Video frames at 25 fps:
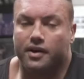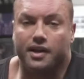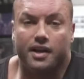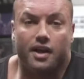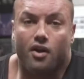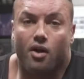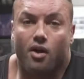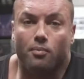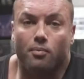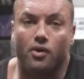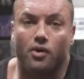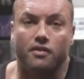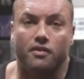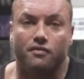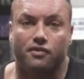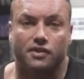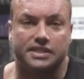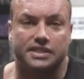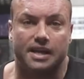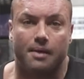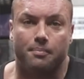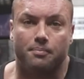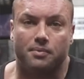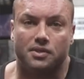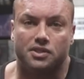it. And I'm looking for
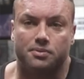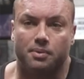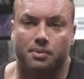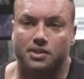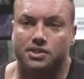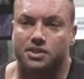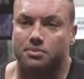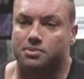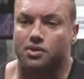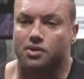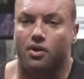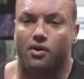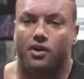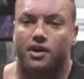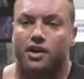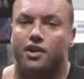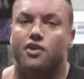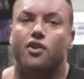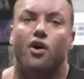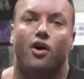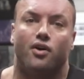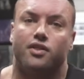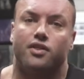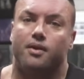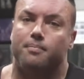supplement sponsorships. It's not going to
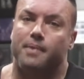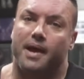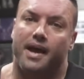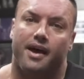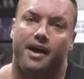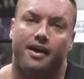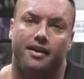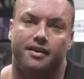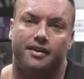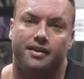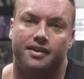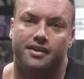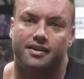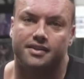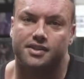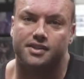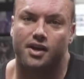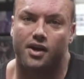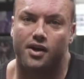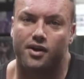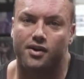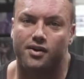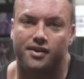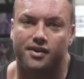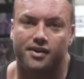knock them out. So,
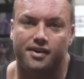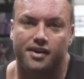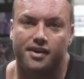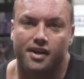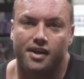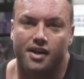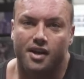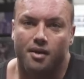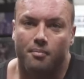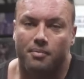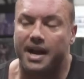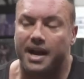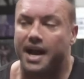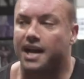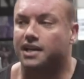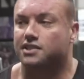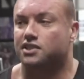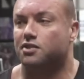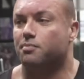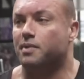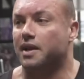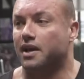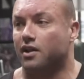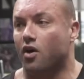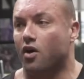but it has to
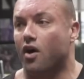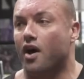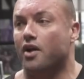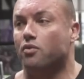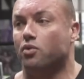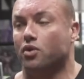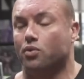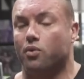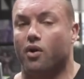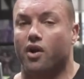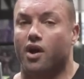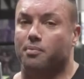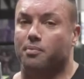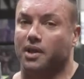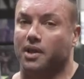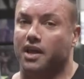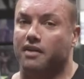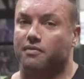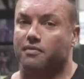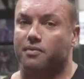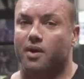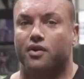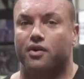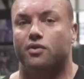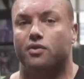be aligned with what I believe. I'm
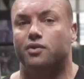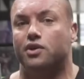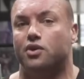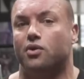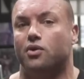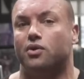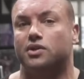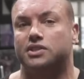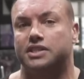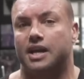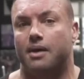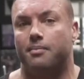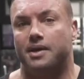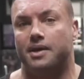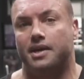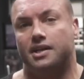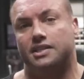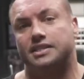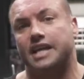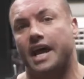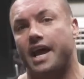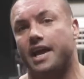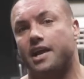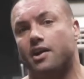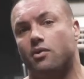not going to endorse something and
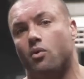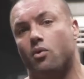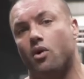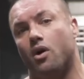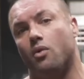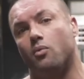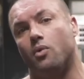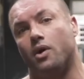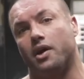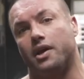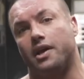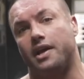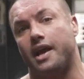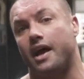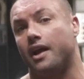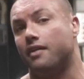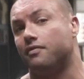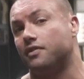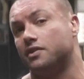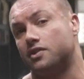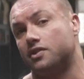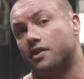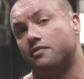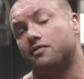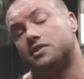take it while I'm working out if
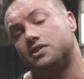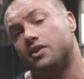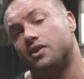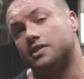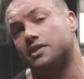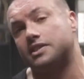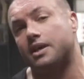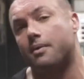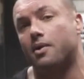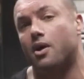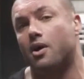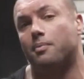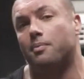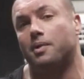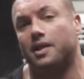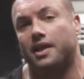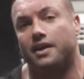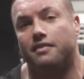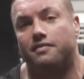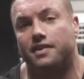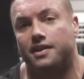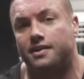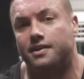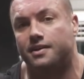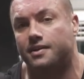it's not something I believe in.